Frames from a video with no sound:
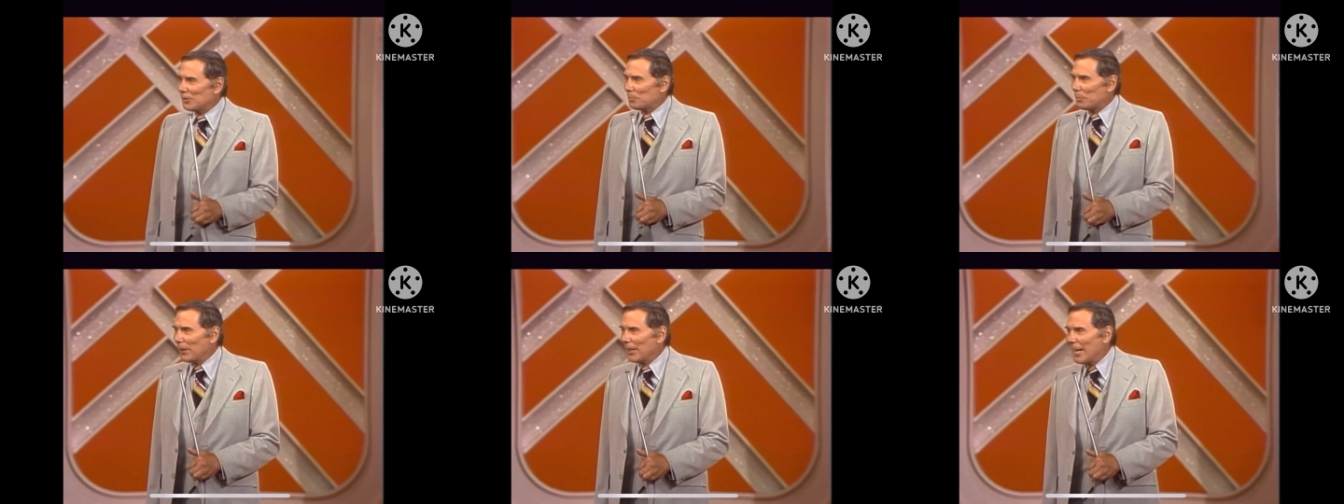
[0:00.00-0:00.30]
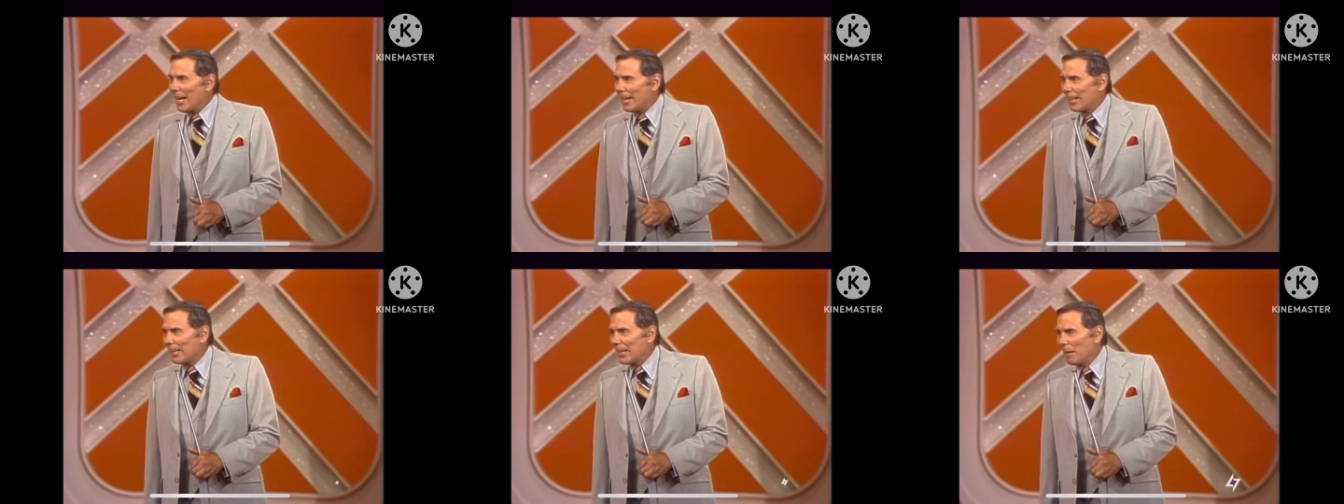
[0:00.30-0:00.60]
bring
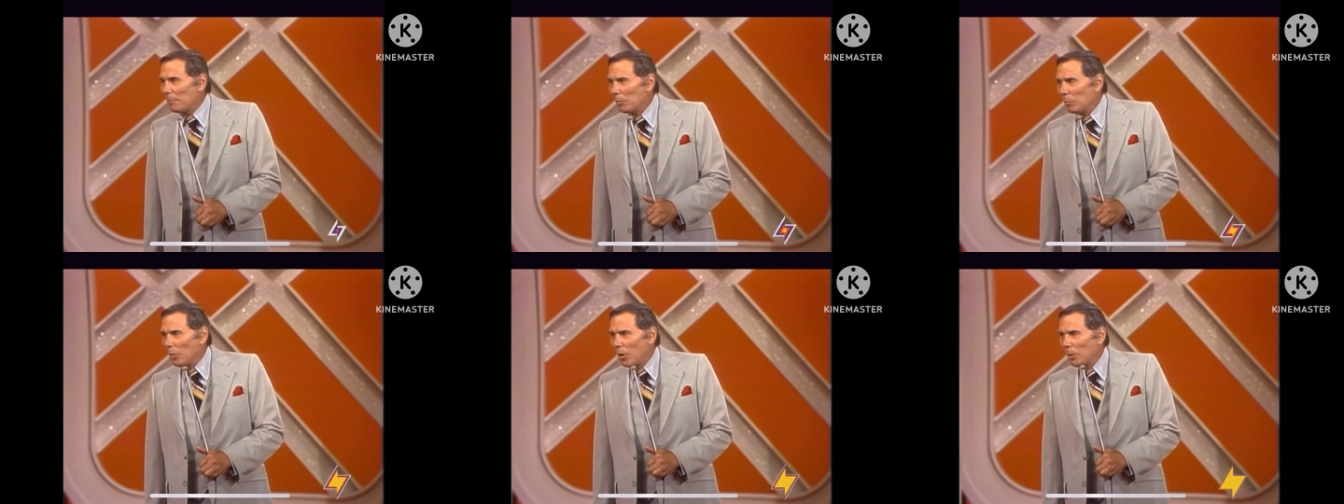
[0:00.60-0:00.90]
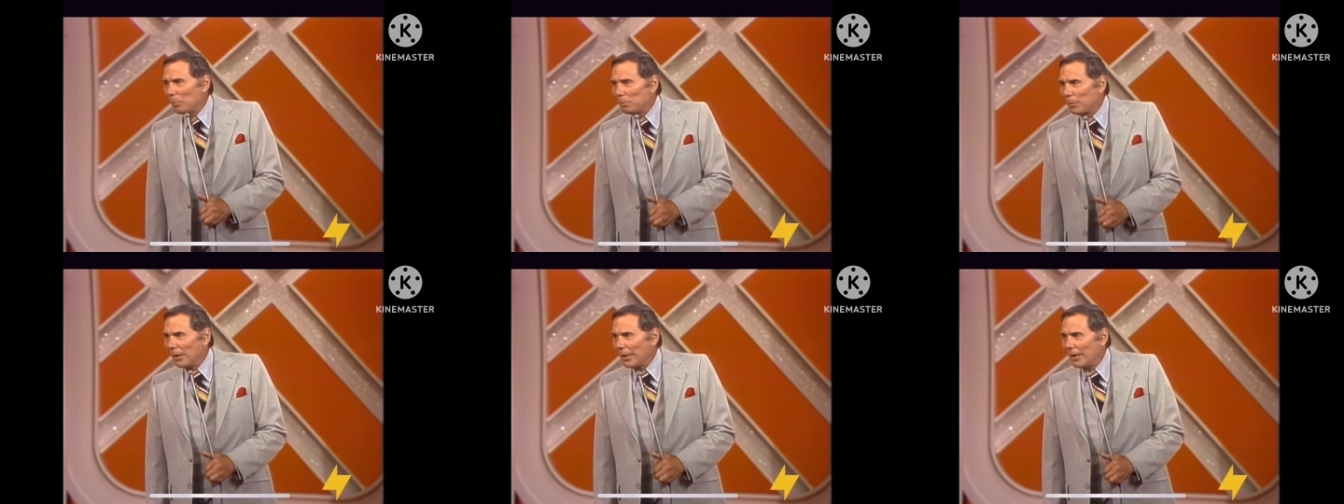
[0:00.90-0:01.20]
on a couple more
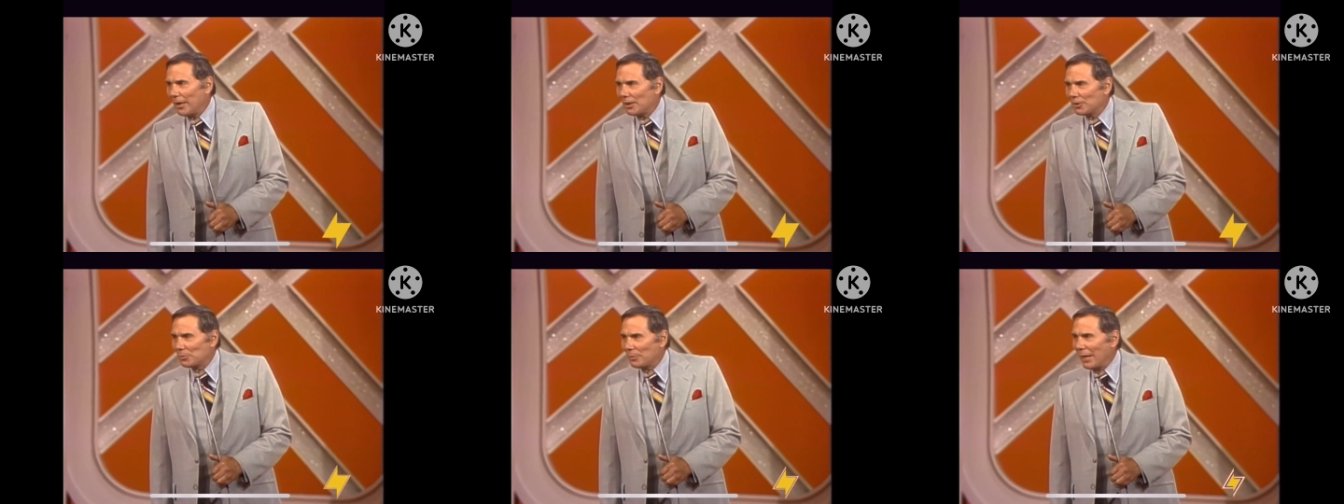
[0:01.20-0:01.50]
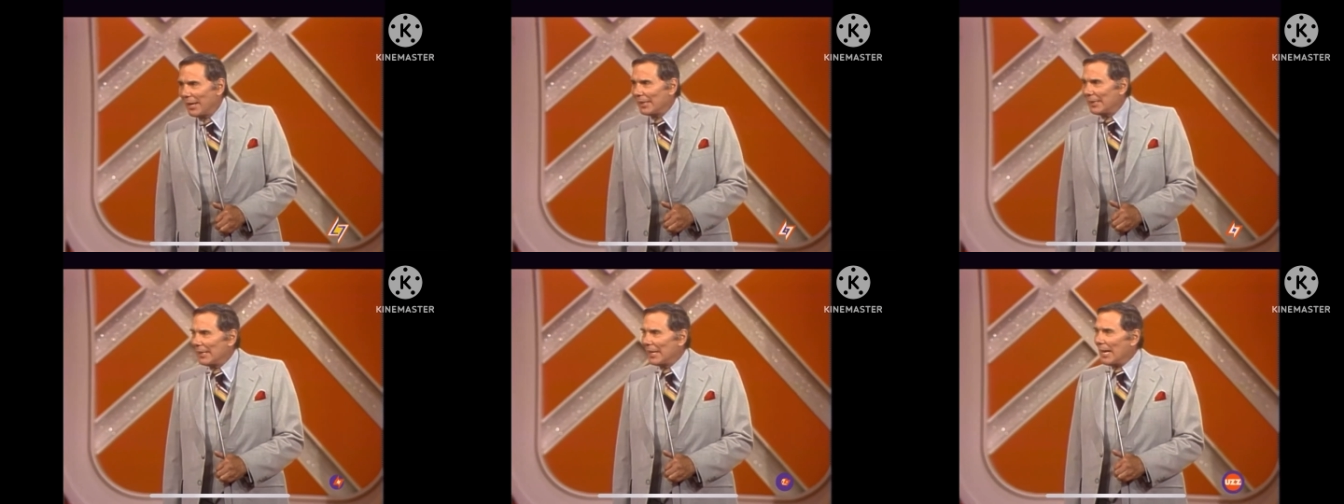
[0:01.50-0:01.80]
players
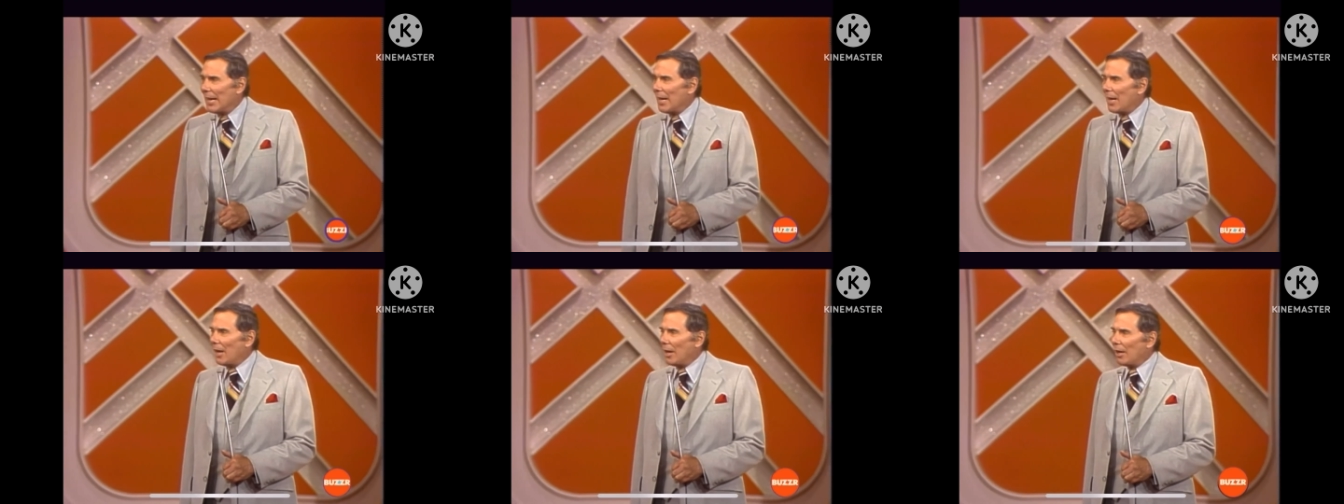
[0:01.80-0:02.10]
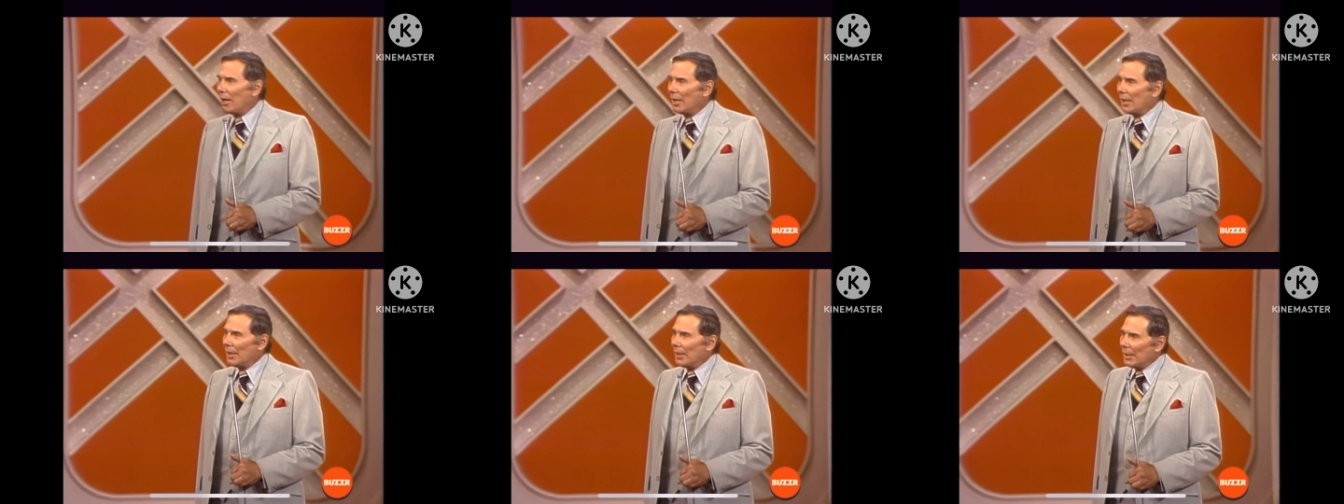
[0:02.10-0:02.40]
right now.
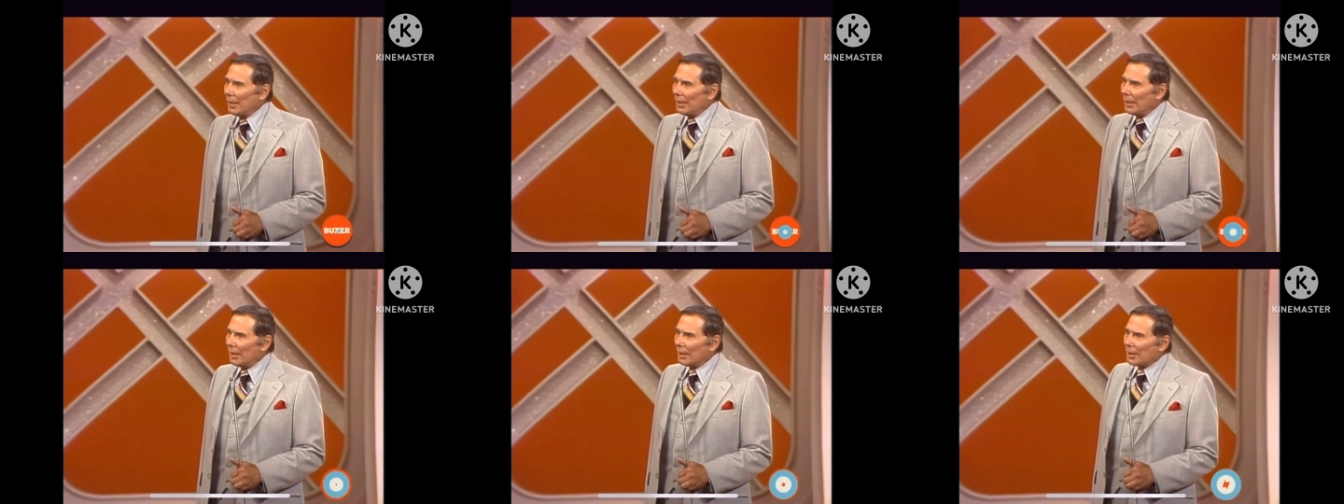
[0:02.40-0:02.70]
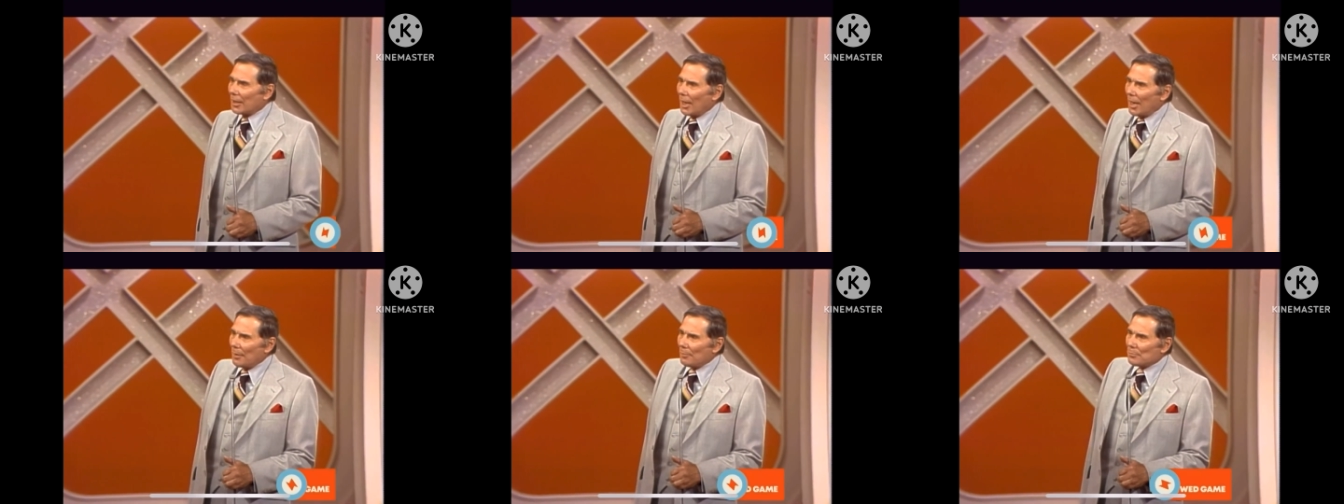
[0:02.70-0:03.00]
Here
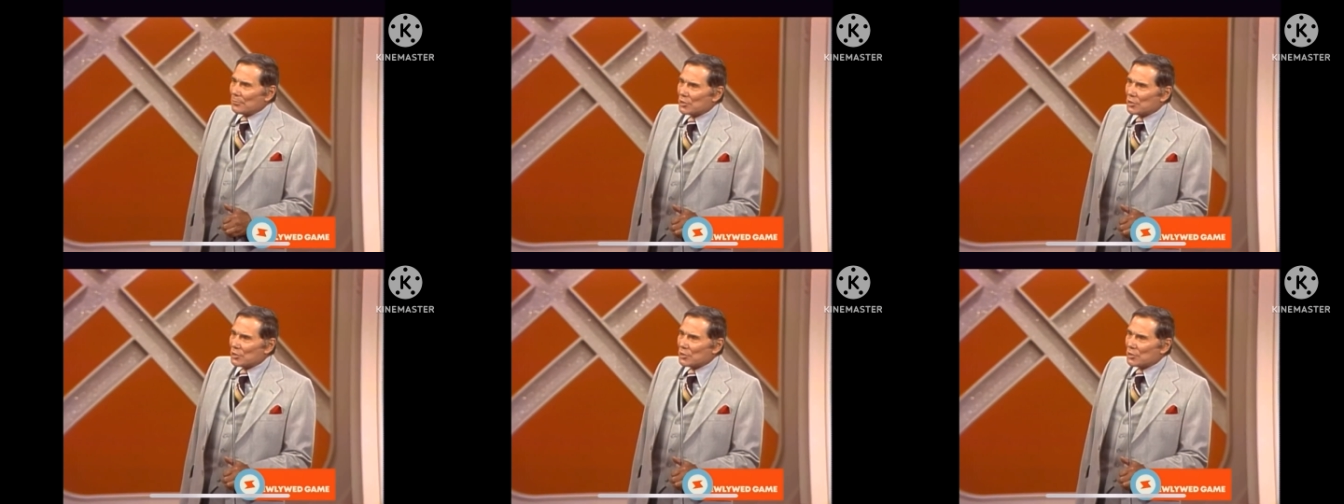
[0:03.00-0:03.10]
comes